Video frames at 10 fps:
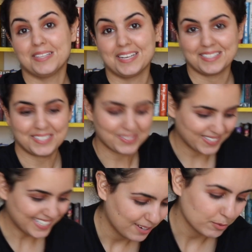like this
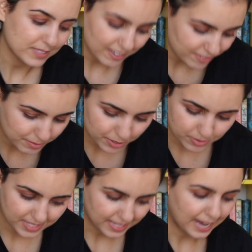one. We'll definitely be
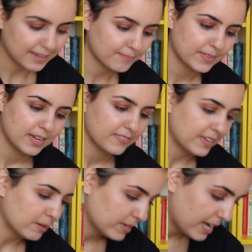using that.
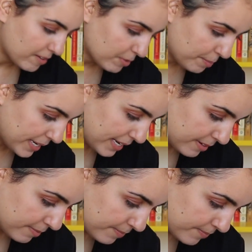Then we have a pin,